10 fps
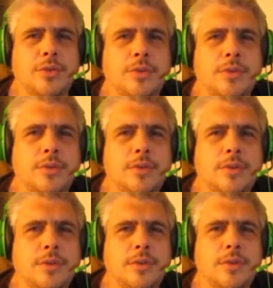
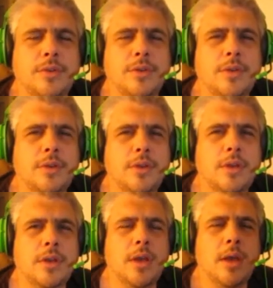
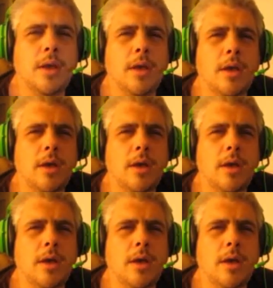Nothing is said.